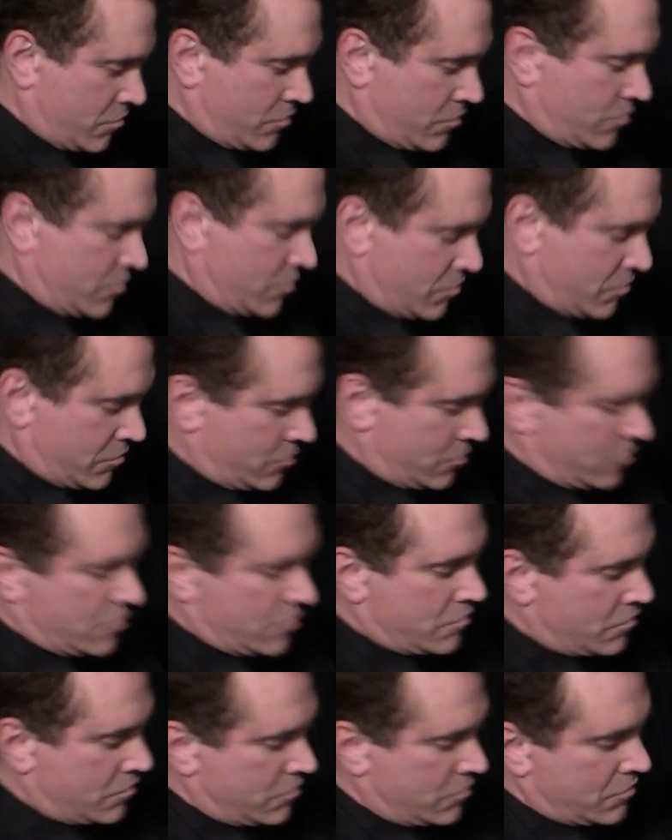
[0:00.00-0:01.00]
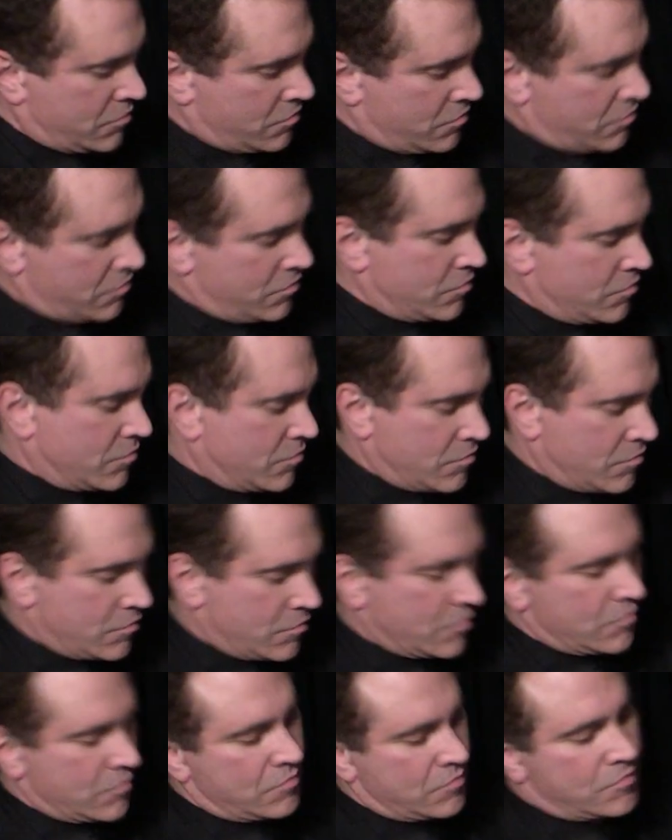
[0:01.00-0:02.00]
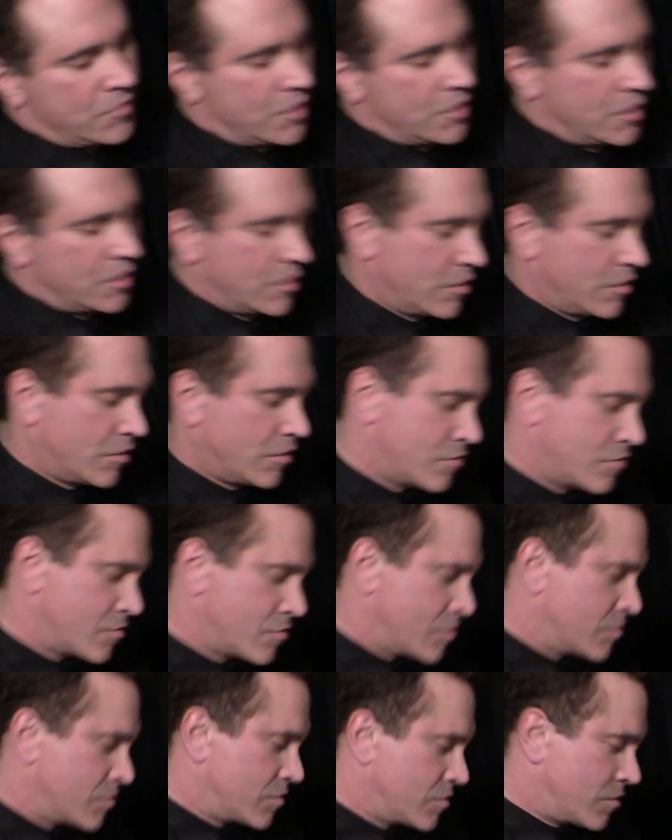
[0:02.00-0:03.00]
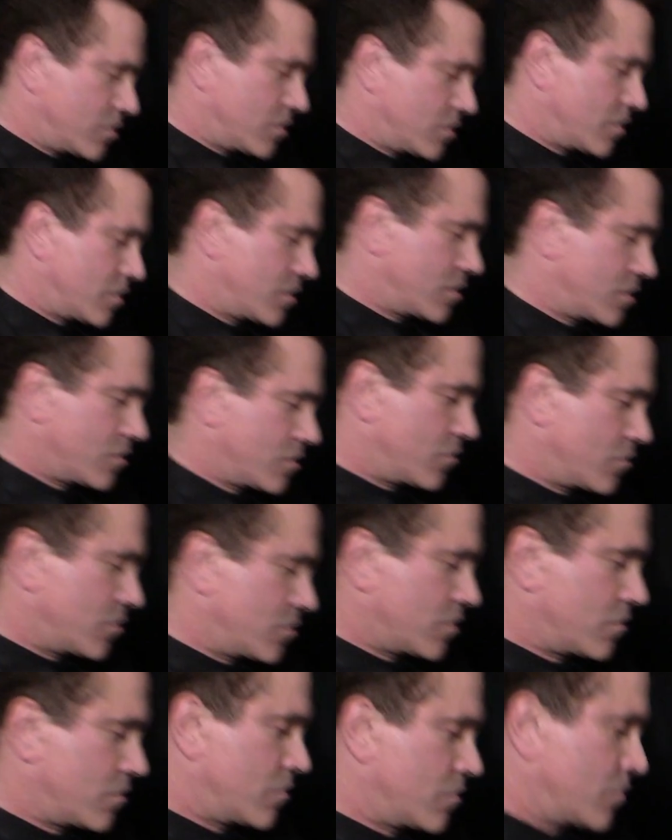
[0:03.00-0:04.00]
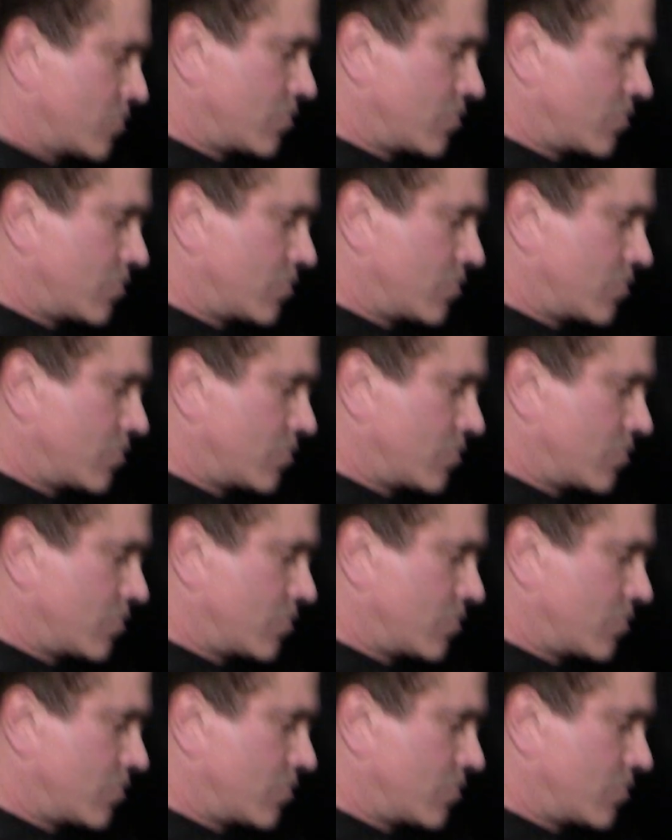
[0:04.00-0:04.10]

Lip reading: a thread for dear life. And